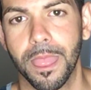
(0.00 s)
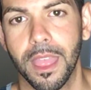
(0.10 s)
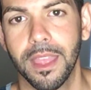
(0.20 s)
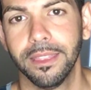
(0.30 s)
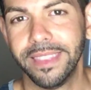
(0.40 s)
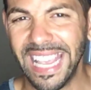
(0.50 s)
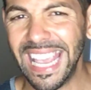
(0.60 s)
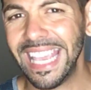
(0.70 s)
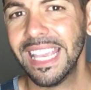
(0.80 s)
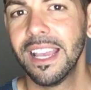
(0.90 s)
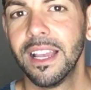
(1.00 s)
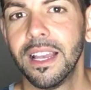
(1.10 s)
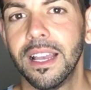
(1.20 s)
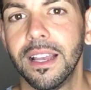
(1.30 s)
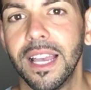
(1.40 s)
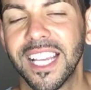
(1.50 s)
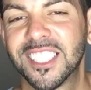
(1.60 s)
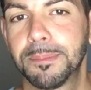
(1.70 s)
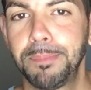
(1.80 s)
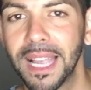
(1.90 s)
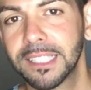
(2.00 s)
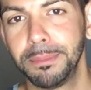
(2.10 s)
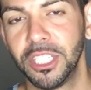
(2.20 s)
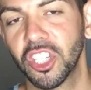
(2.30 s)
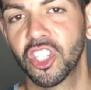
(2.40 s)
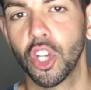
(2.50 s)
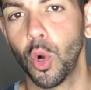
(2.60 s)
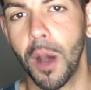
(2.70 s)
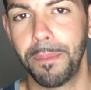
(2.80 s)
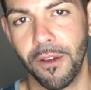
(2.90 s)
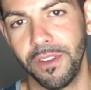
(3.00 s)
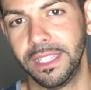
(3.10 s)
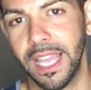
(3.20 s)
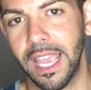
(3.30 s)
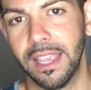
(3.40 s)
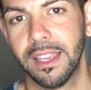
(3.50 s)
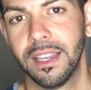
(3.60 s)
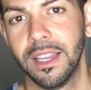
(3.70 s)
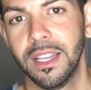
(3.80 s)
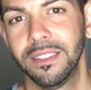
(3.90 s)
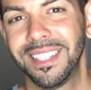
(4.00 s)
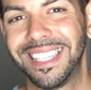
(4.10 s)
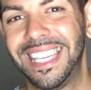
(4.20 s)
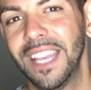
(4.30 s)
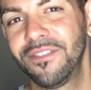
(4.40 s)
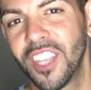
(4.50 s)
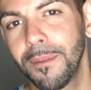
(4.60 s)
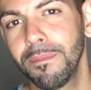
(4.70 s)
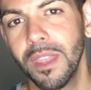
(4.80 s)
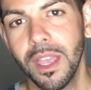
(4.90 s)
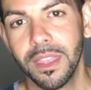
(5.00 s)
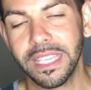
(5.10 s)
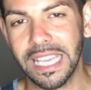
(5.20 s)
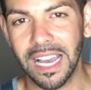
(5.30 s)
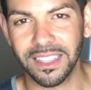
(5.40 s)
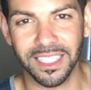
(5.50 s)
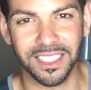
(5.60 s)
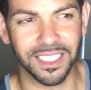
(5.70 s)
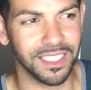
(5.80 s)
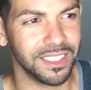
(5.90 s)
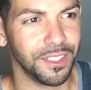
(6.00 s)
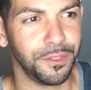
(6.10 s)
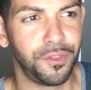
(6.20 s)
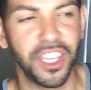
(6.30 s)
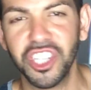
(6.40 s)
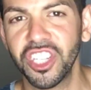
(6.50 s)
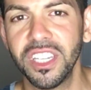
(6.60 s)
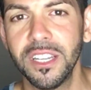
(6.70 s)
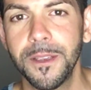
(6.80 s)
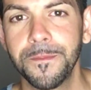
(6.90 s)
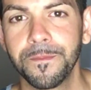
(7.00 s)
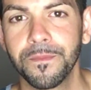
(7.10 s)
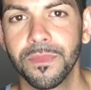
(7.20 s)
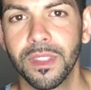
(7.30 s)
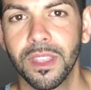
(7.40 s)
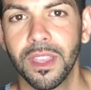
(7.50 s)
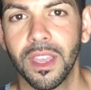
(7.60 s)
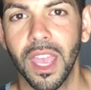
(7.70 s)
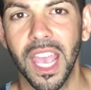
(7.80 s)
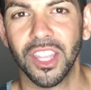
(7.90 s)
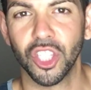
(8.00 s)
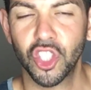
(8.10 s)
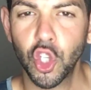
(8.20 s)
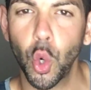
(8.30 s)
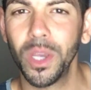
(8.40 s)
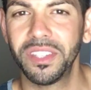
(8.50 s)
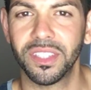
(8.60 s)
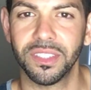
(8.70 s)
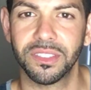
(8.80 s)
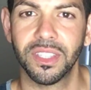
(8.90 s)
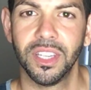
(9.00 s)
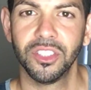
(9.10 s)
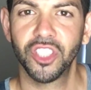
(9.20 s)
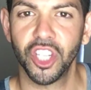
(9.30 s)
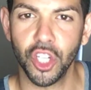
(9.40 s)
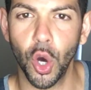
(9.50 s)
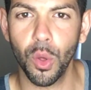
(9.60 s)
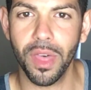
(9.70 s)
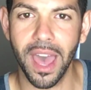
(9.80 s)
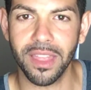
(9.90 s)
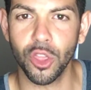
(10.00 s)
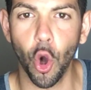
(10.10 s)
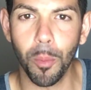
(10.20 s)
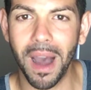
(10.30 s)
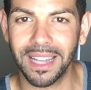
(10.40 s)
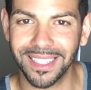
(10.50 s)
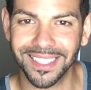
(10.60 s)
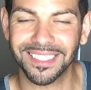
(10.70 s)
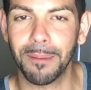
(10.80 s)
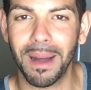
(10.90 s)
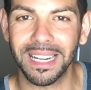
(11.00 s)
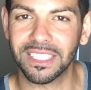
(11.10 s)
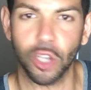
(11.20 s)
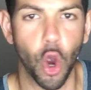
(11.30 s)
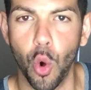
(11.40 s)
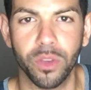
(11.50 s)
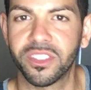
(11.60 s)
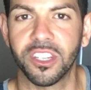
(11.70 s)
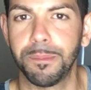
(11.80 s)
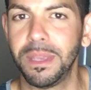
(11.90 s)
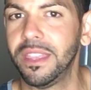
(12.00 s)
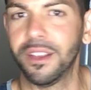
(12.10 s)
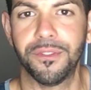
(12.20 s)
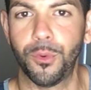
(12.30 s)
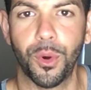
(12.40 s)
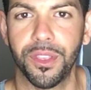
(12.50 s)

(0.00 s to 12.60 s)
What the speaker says: they expect me to show up every day, to give them the vision and the choices to know that somebody's always going to be there for them.